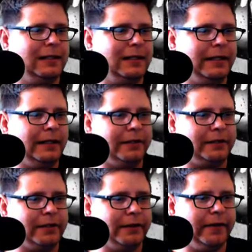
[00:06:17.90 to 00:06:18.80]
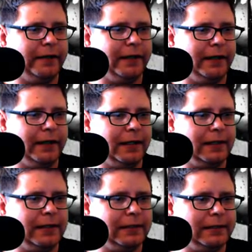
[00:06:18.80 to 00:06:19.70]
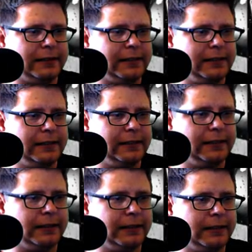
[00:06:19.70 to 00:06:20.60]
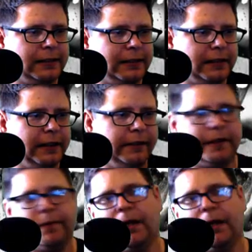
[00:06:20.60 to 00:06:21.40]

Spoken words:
Here, I'll show you the, let's see. Here we go.